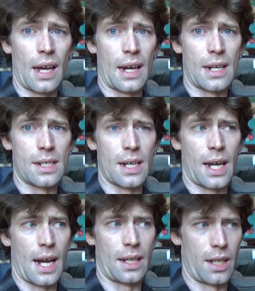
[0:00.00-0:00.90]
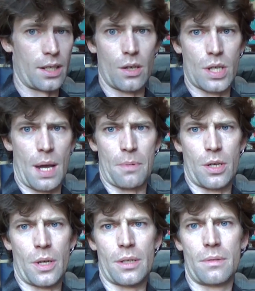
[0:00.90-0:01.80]
and I had like no time to
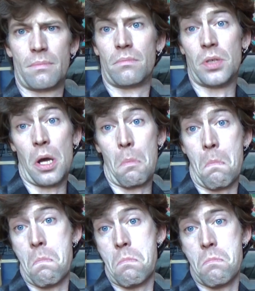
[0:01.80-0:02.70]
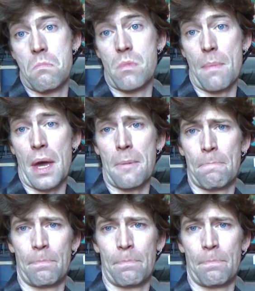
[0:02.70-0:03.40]
do it. So, not bad.